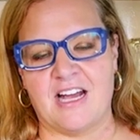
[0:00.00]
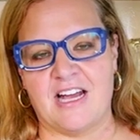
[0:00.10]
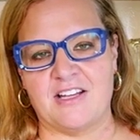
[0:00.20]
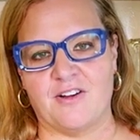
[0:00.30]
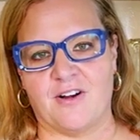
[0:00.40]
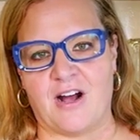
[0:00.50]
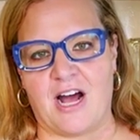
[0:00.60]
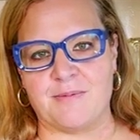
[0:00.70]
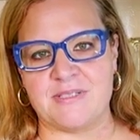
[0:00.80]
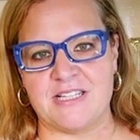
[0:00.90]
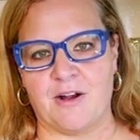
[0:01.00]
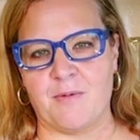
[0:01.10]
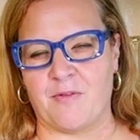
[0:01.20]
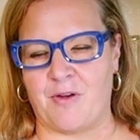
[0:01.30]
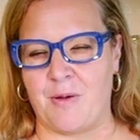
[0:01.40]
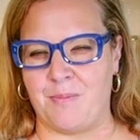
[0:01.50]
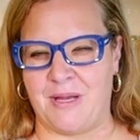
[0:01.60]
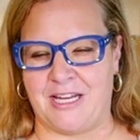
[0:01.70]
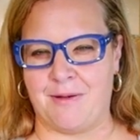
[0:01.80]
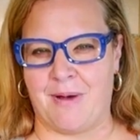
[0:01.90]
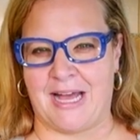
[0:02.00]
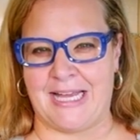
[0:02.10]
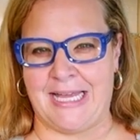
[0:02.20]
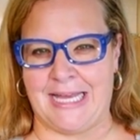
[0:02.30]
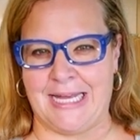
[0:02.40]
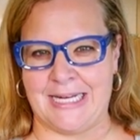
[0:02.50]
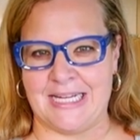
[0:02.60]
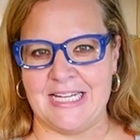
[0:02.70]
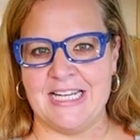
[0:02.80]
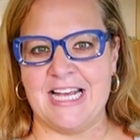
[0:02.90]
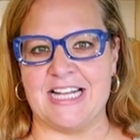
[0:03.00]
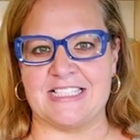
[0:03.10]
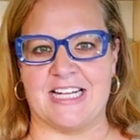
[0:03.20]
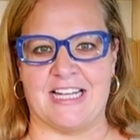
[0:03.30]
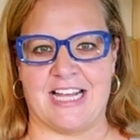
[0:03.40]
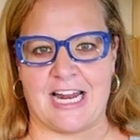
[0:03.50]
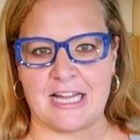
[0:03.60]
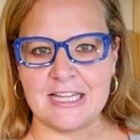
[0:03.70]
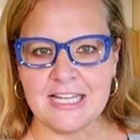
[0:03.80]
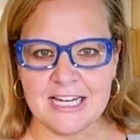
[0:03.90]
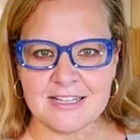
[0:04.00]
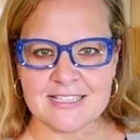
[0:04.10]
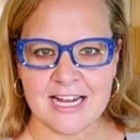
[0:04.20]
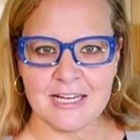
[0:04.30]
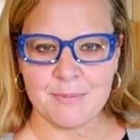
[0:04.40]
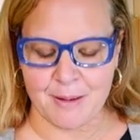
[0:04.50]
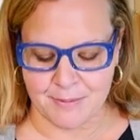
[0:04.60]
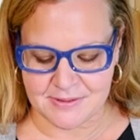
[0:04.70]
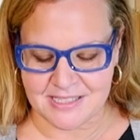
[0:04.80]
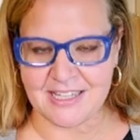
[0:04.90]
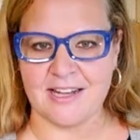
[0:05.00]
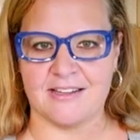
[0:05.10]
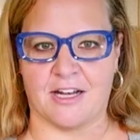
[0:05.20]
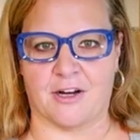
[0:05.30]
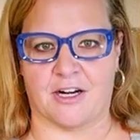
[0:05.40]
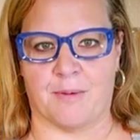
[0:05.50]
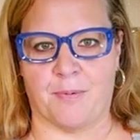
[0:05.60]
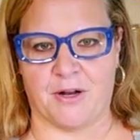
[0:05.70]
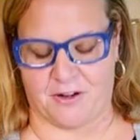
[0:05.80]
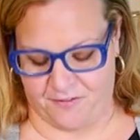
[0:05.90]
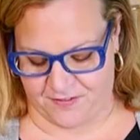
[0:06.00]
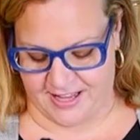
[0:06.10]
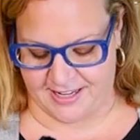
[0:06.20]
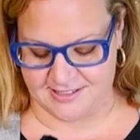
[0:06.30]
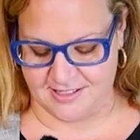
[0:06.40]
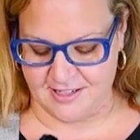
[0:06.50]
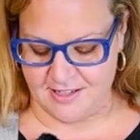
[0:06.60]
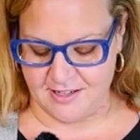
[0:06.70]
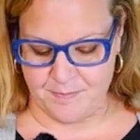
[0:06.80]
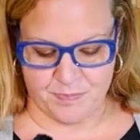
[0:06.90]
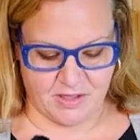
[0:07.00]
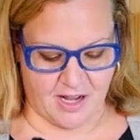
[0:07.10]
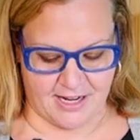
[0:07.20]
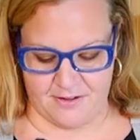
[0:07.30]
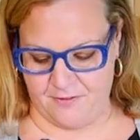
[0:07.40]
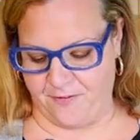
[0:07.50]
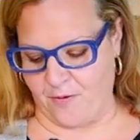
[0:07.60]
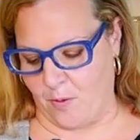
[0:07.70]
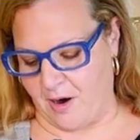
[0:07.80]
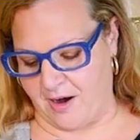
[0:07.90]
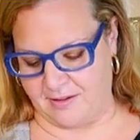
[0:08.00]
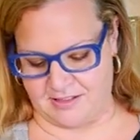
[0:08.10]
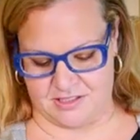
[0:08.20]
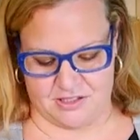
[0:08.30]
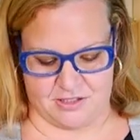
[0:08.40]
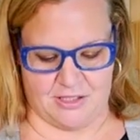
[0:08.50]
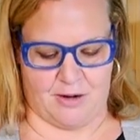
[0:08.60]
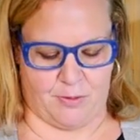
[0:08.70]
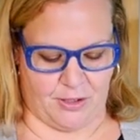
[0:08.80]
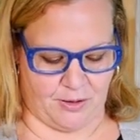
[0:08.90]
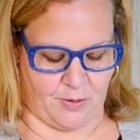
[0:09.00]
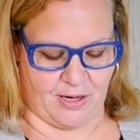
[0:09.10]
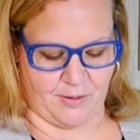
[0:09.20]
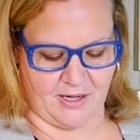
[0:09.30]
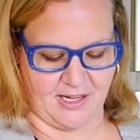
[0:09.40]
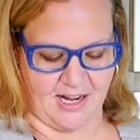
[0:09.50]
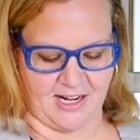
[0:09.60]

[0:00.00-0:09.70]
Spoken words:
your syrup over a medium-high heat. It's going to get a little tiny bubbles in it, and then you're going to put your figs cut in 4. Let's just do that really quick. We're going to cut